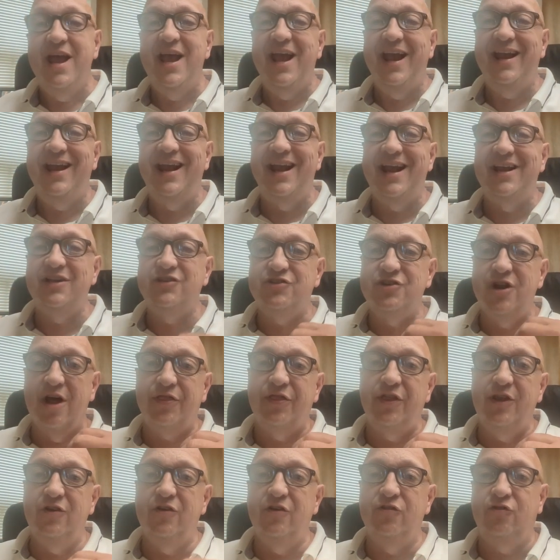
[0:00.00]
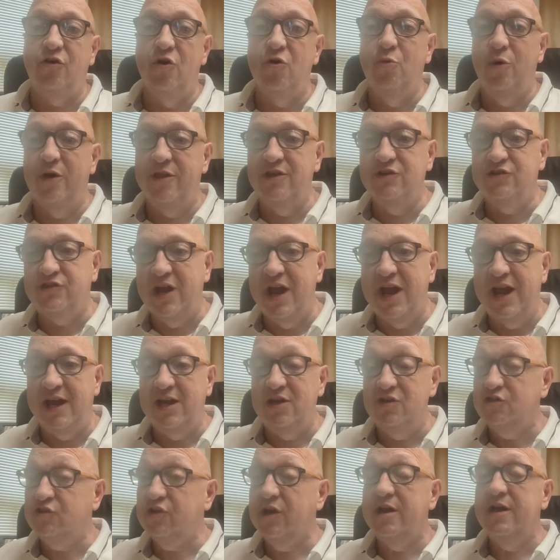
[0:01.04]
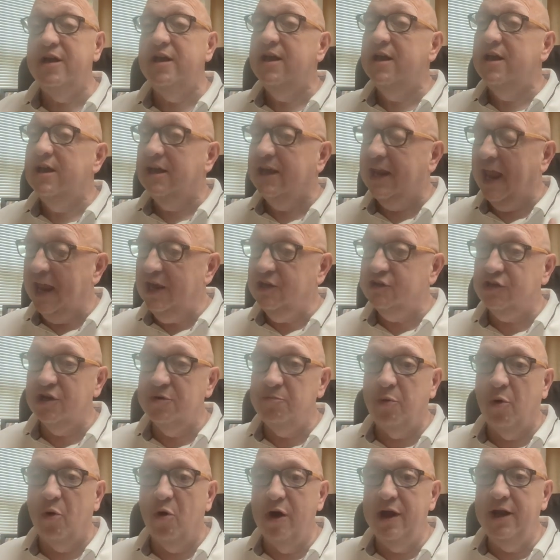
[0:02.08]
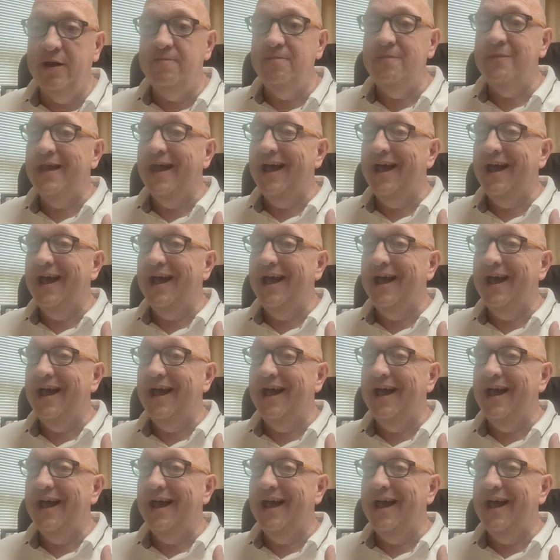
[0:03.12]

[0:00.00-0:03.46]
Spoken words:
and it has nothing to do with his age. Case in point,